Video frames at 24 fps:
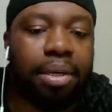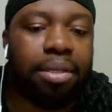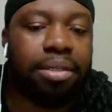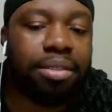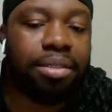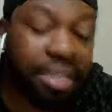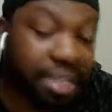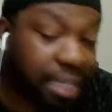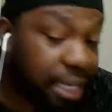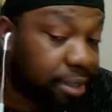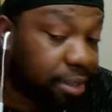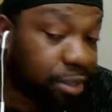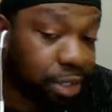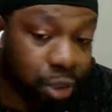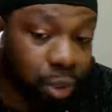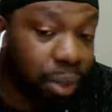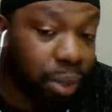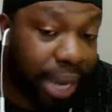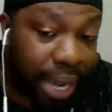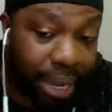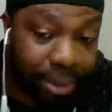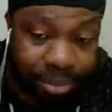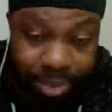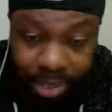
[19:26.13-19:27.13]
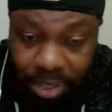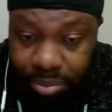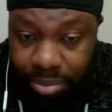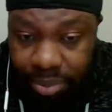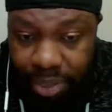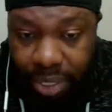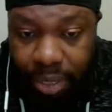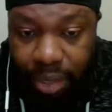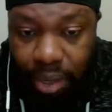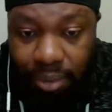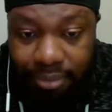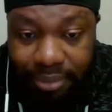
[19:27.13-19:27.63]
steal 2 games in the
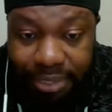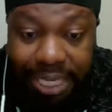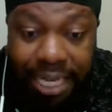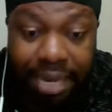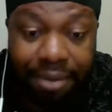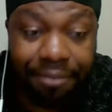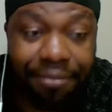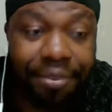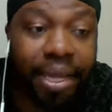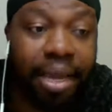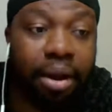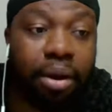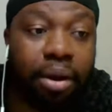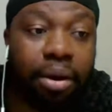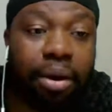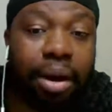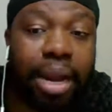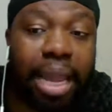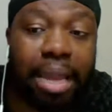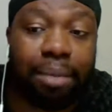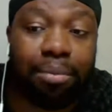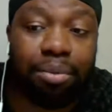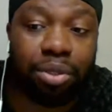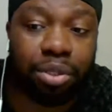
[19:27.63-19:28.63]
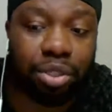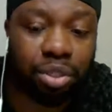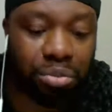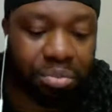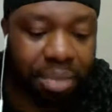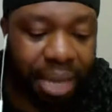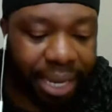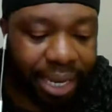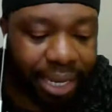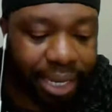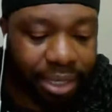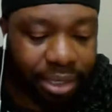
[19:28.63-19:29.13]
playoffs if they are able to
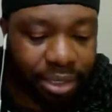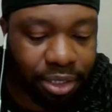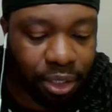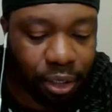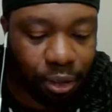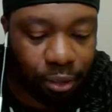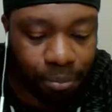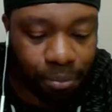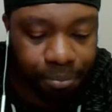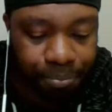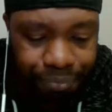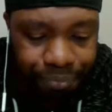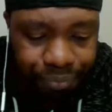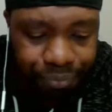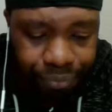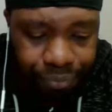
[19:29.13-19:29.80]
make it. So